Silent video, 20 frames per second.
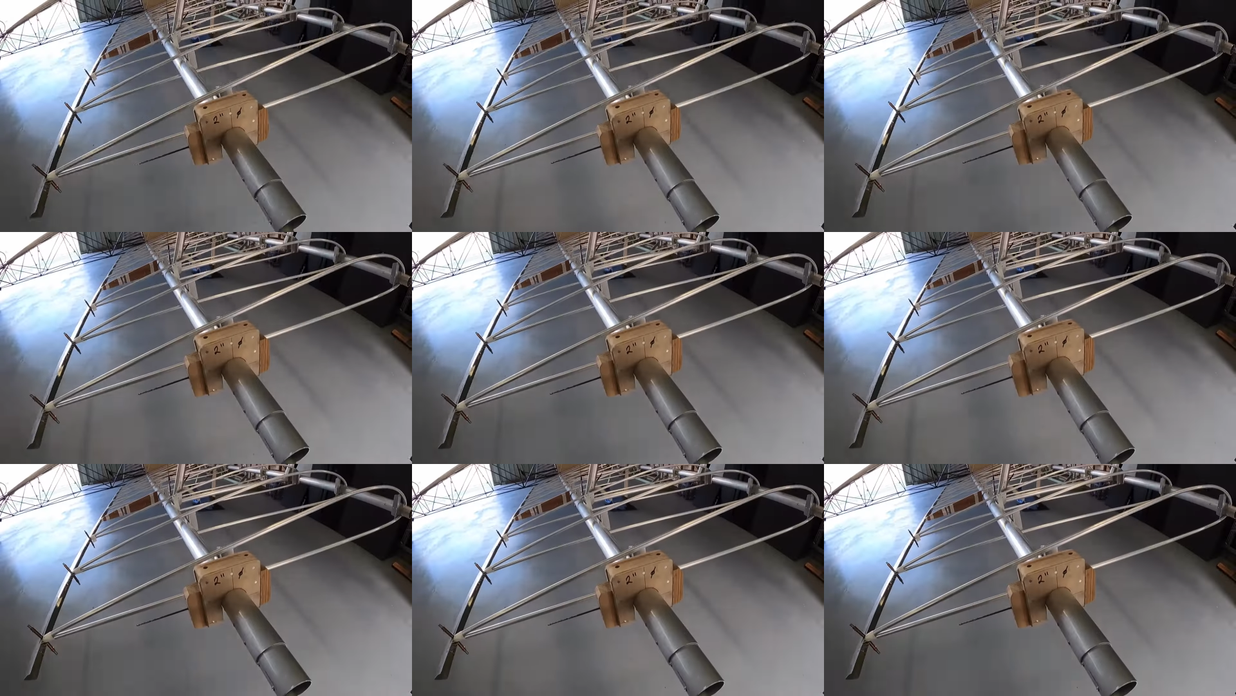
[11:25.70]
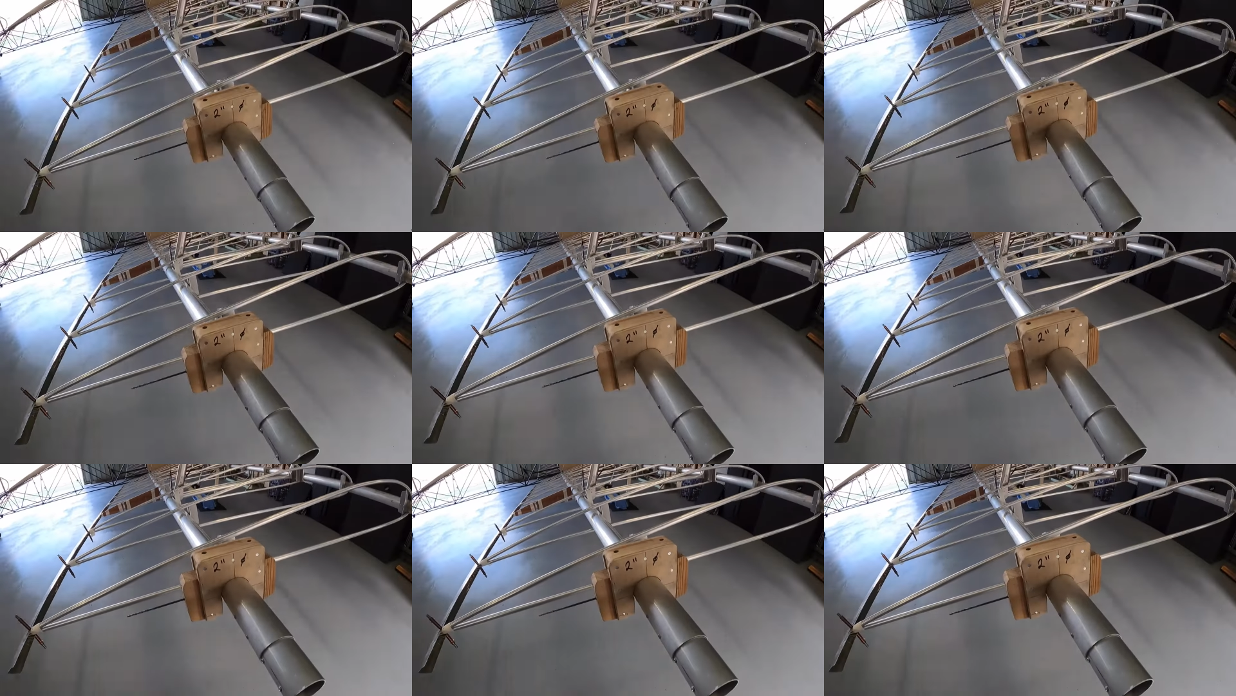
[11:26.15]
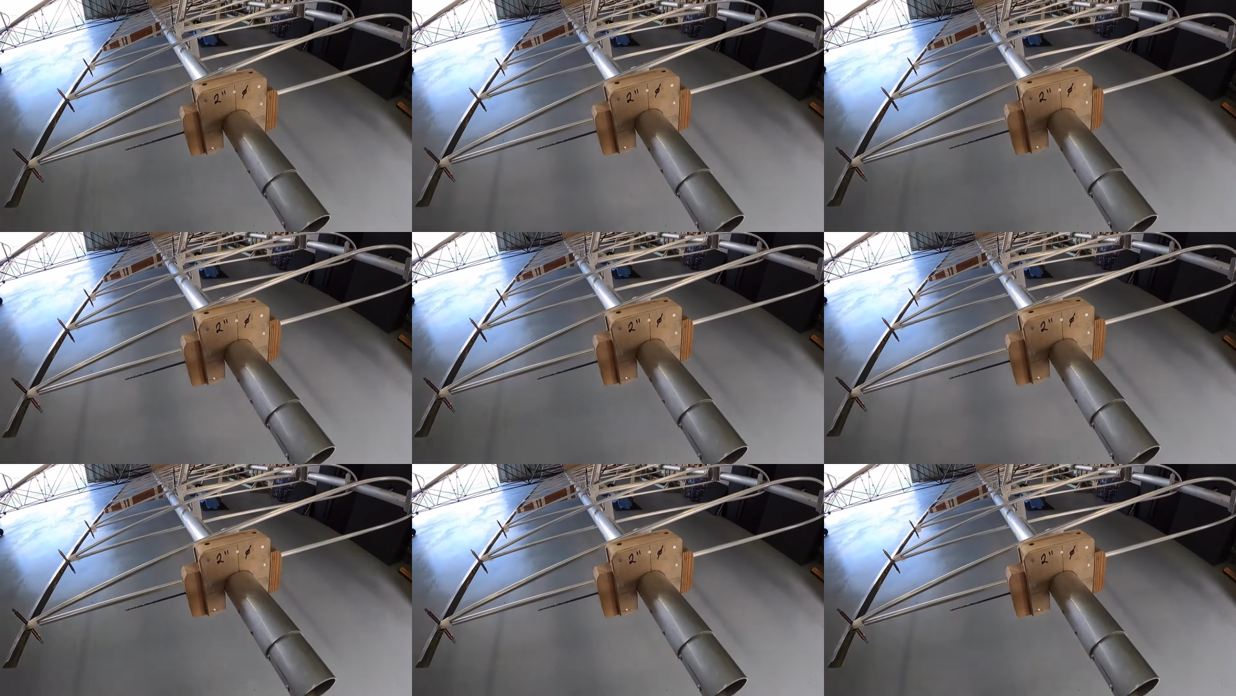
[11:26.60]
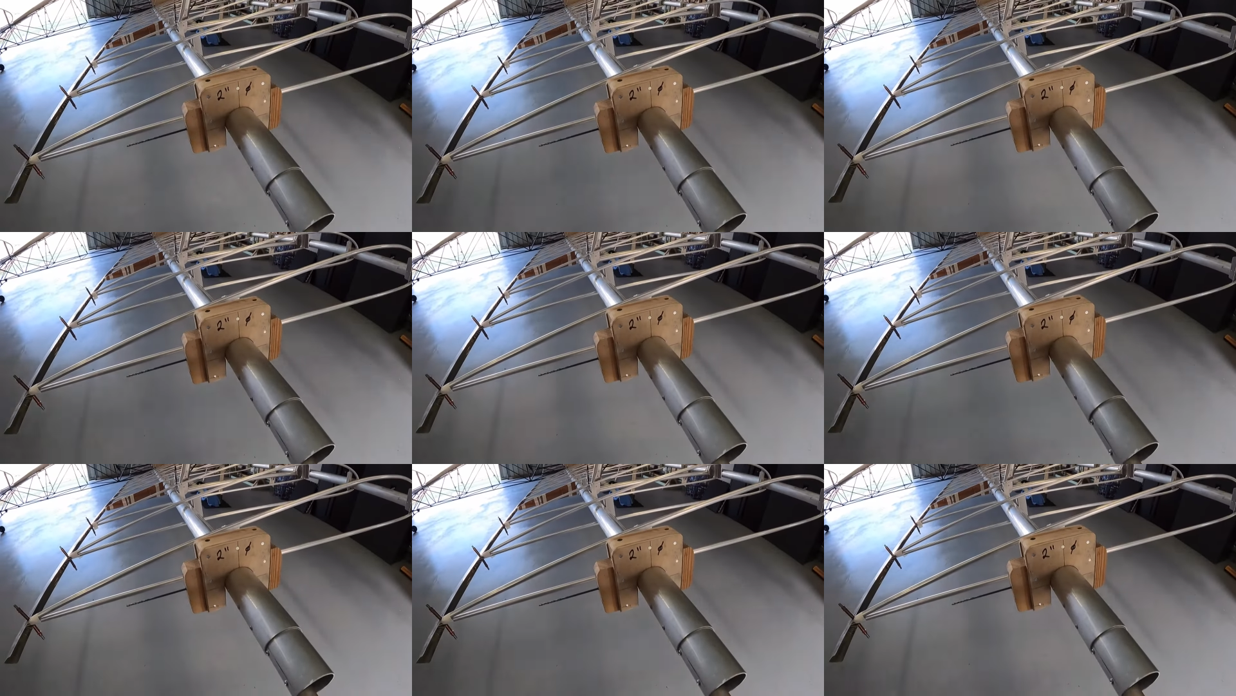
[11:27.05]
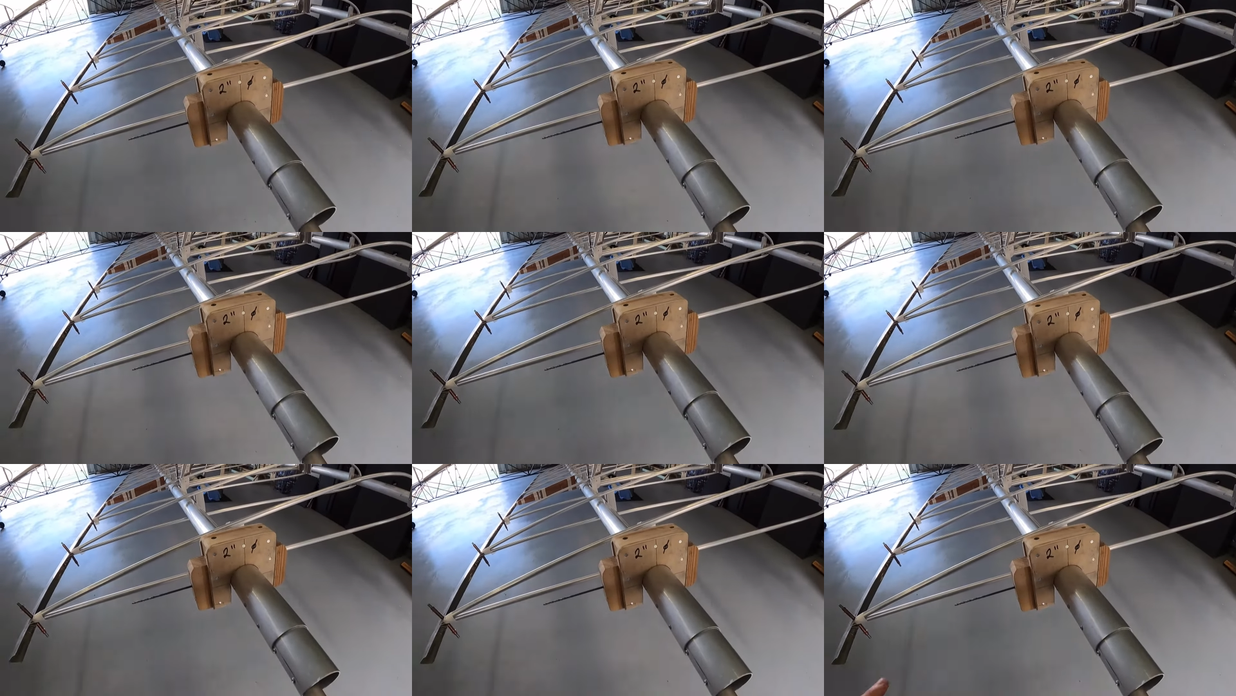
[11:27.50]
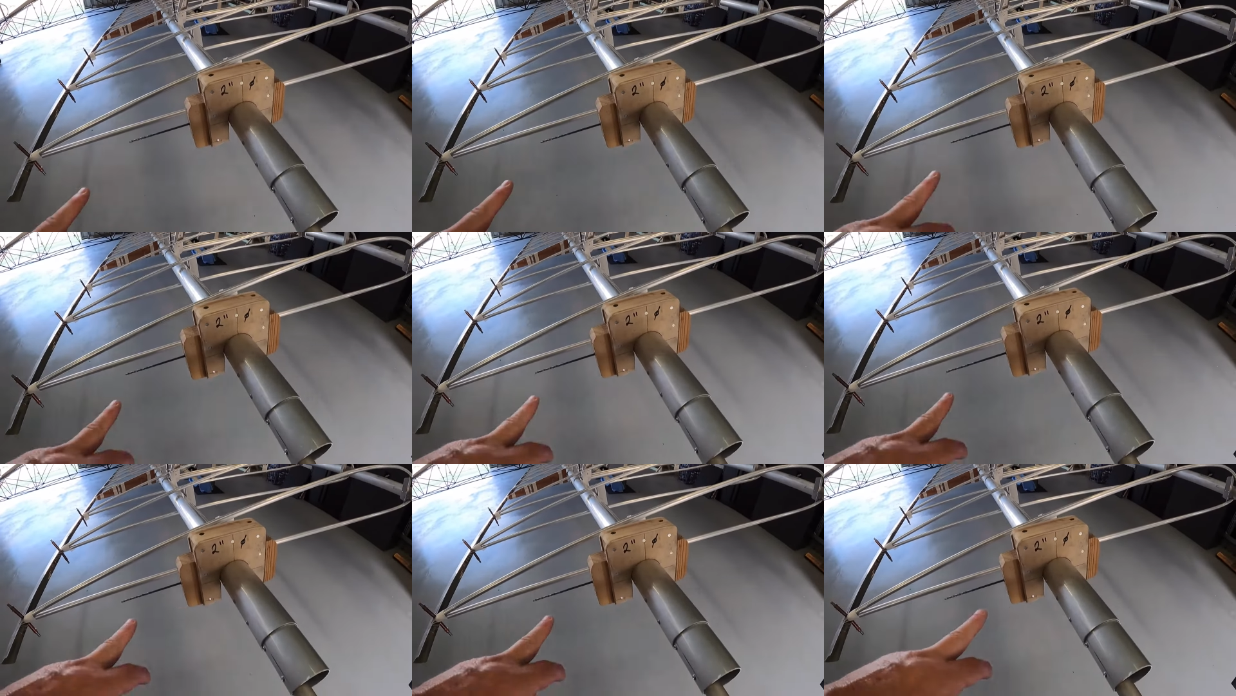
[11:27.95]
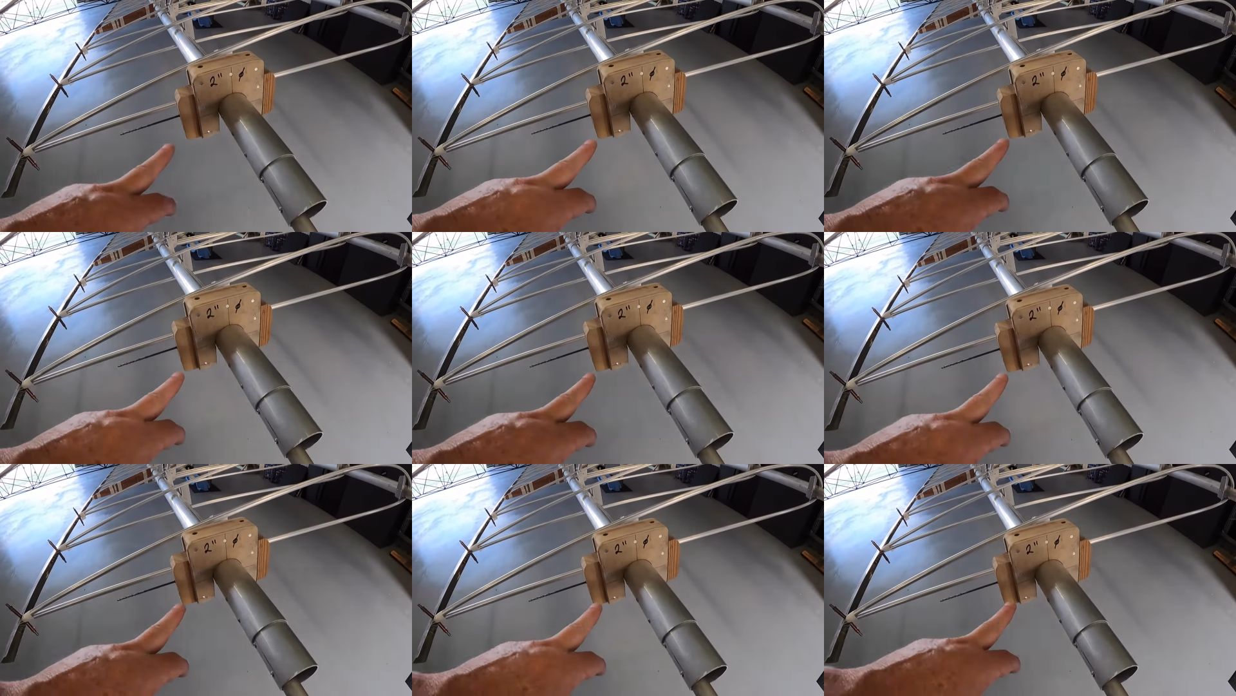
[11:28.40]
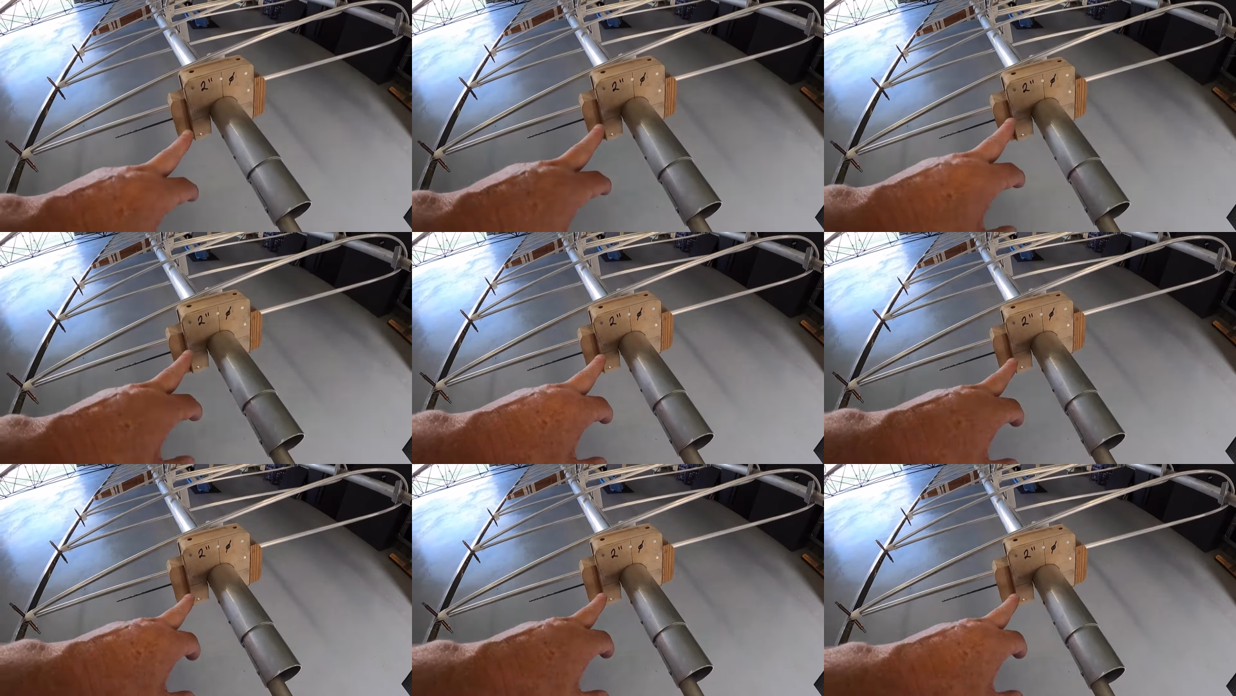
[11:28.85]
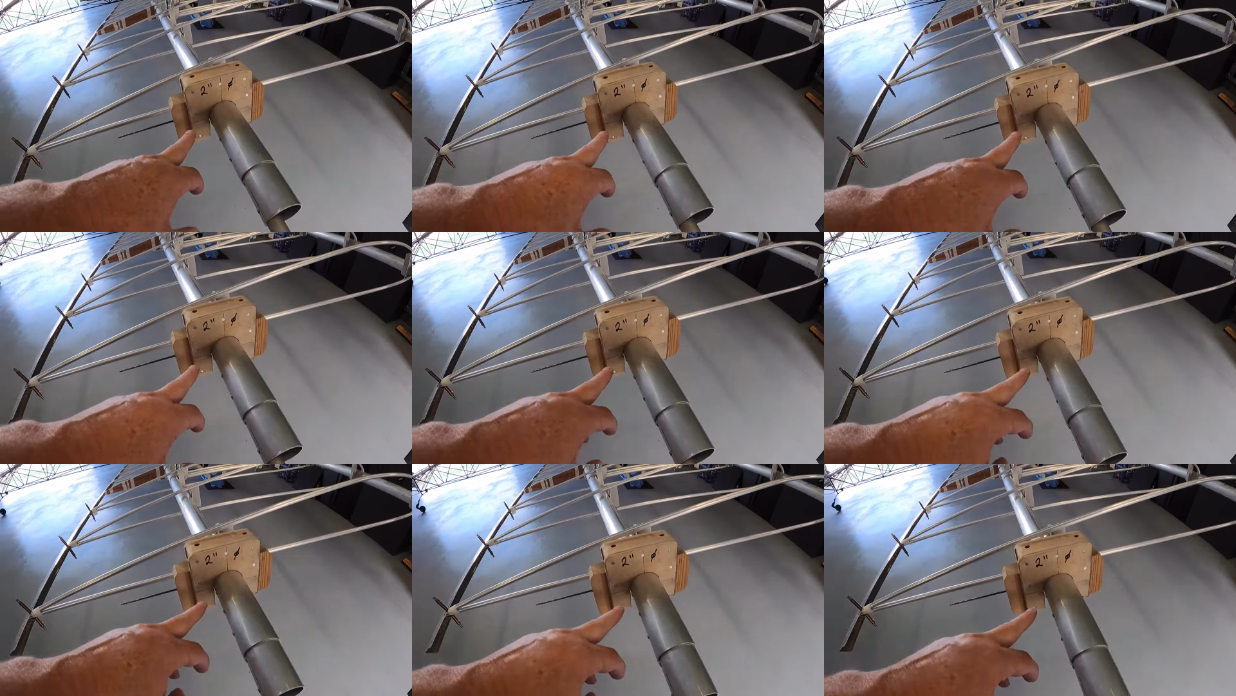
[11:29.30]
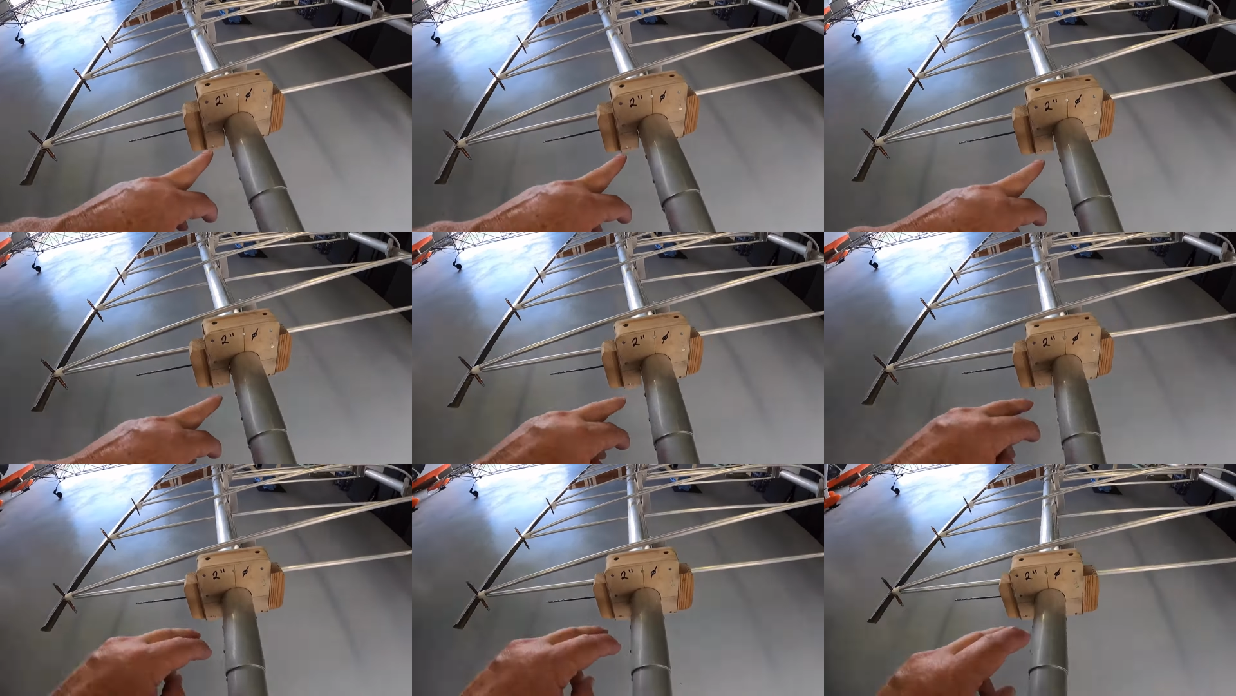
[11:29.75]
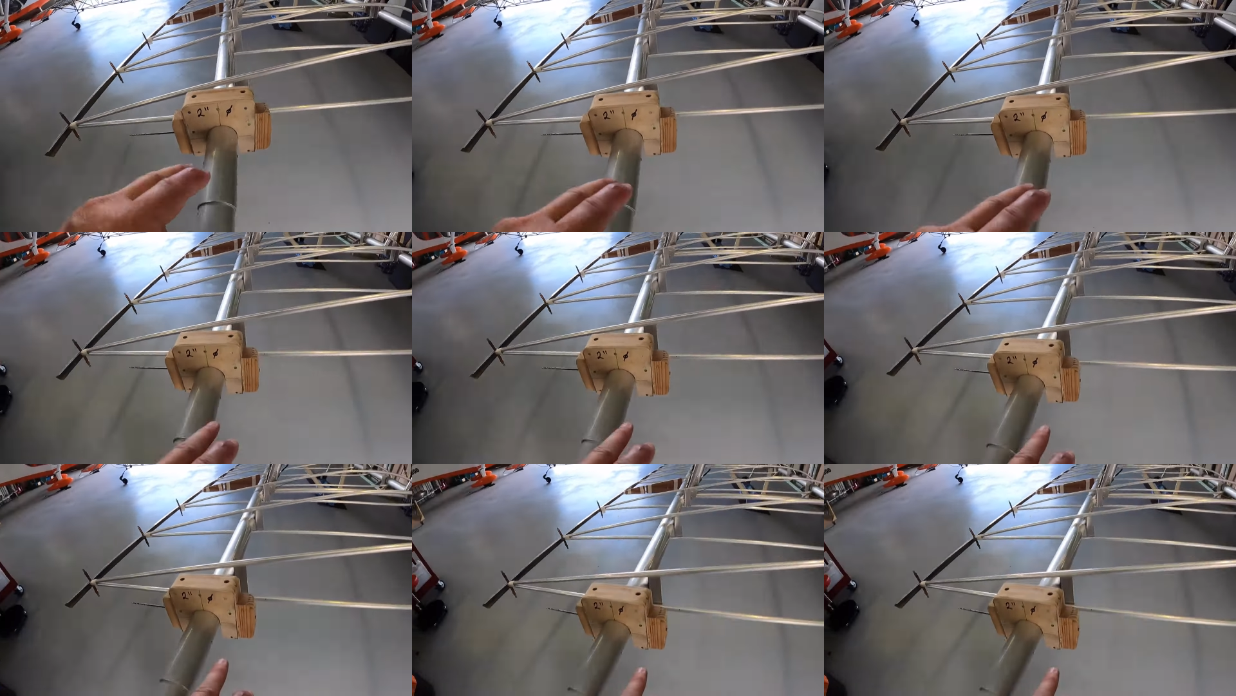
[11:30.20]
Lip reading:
Nobody's mouth can be seen.